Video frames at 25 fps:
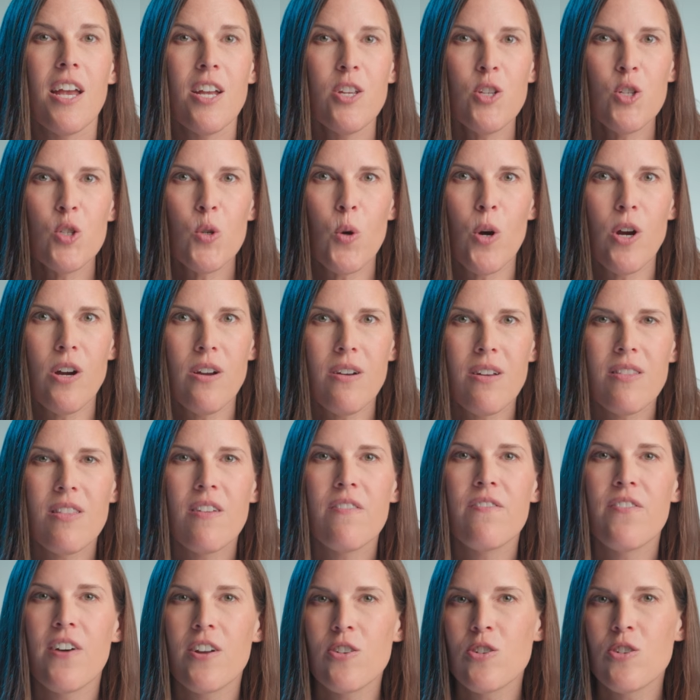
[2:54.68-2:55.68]
In short,
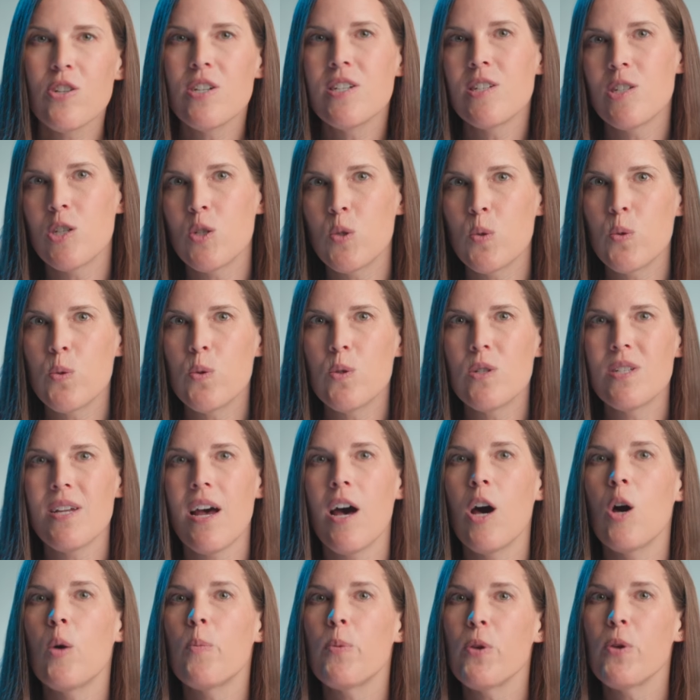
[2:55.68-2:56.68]
the funnel is a tool to
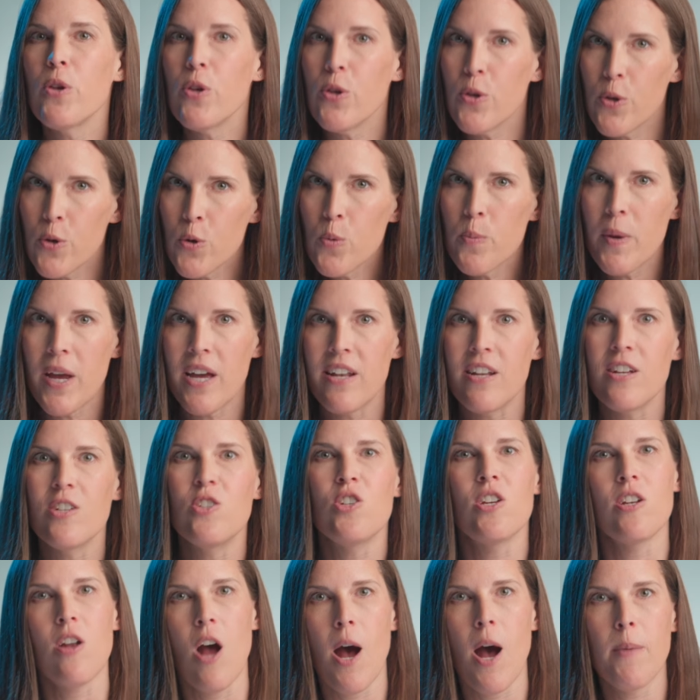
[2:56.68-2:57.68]
help you
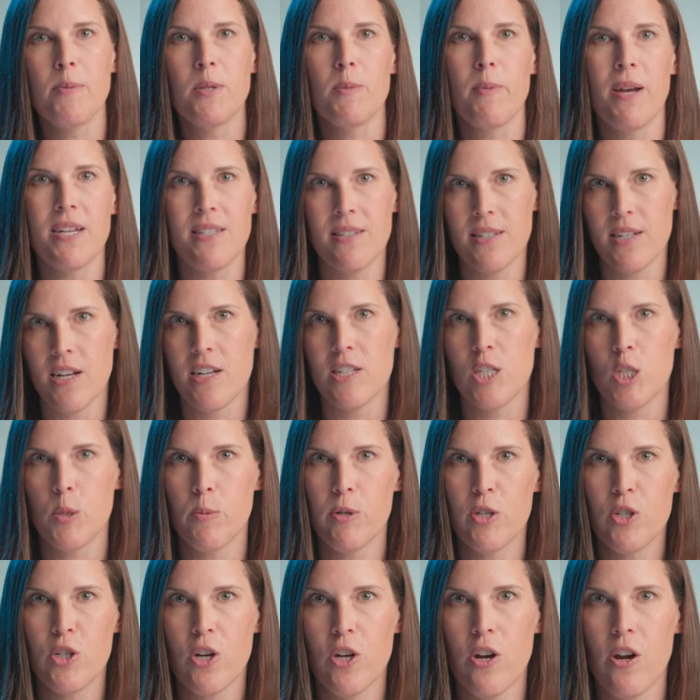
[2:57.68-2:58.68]
manage and optimize the
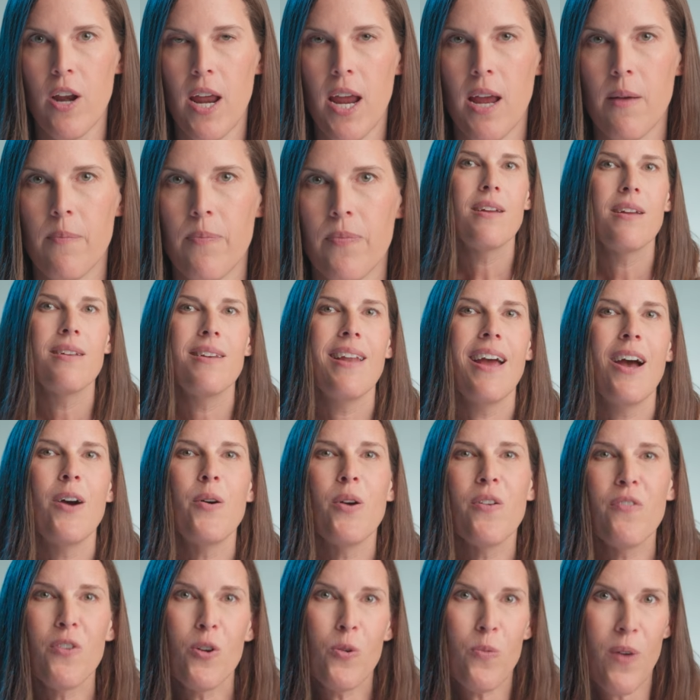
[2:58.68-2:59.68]
customer journey. Now,
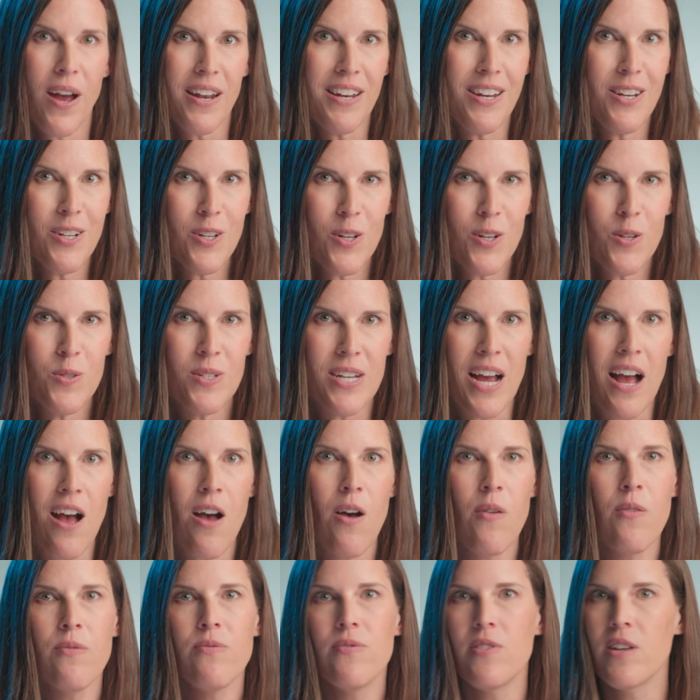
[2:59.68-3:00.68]
if you're ready to go
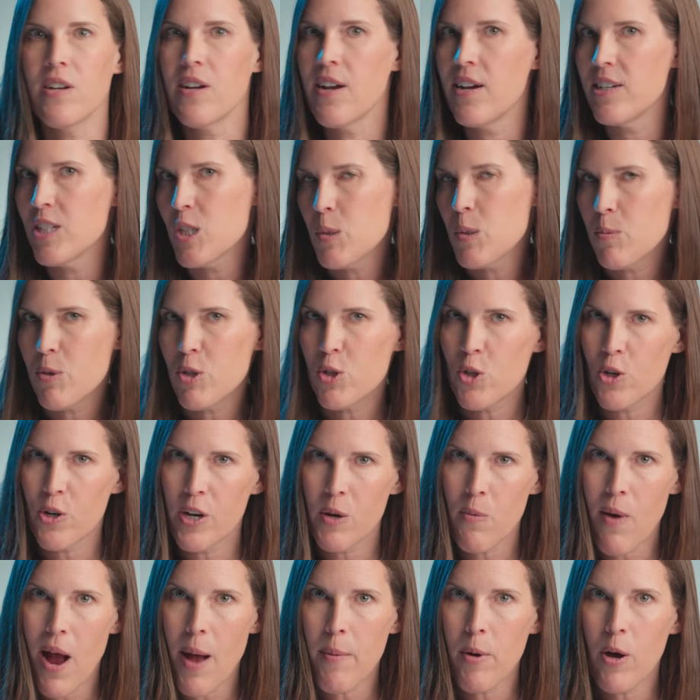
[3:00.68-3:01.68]
down the customer
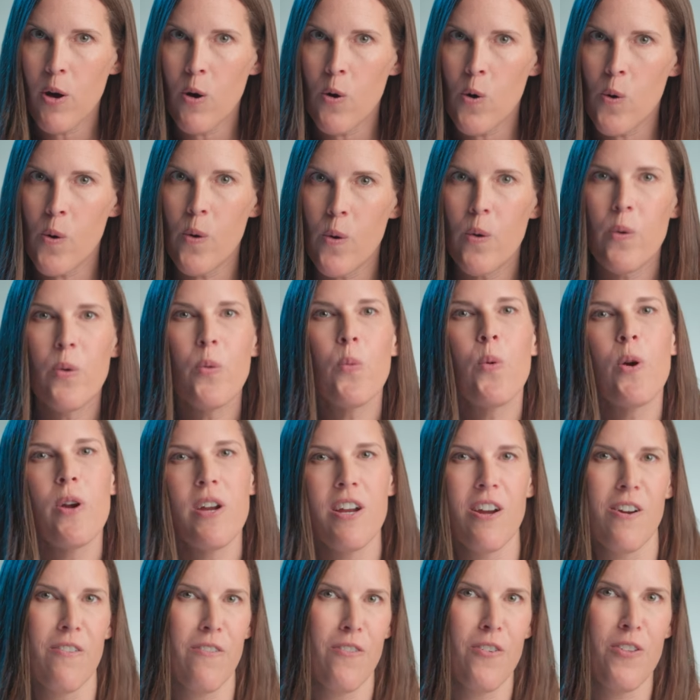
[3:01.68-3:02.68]
journey rabbit hole, we're
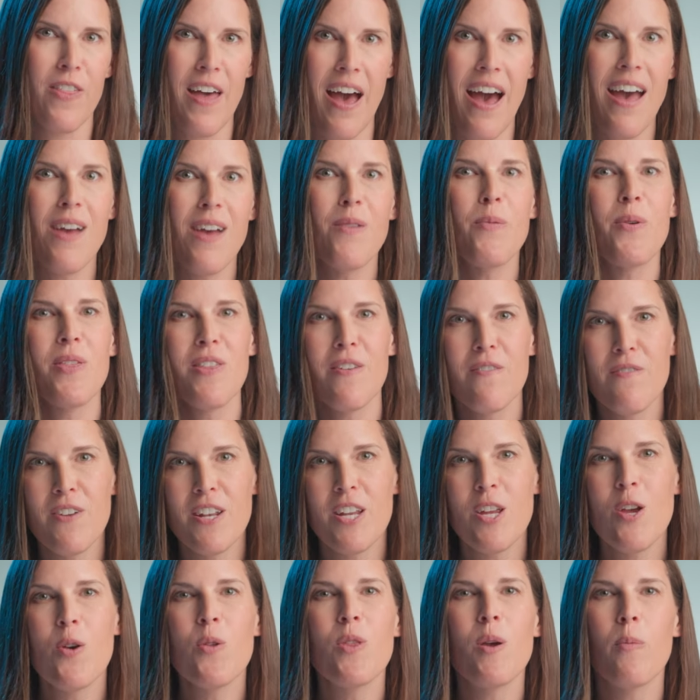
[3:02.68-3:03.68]
here for that with a
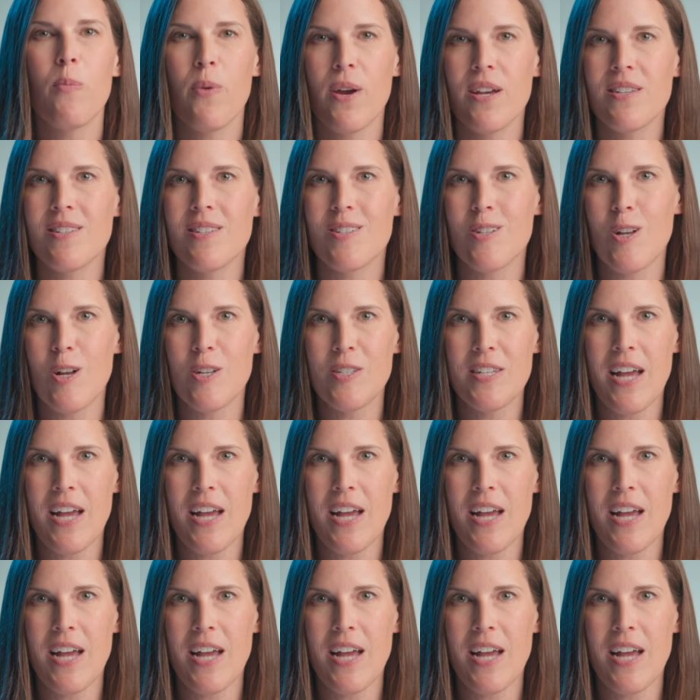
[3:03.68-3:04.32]
video that breaks it all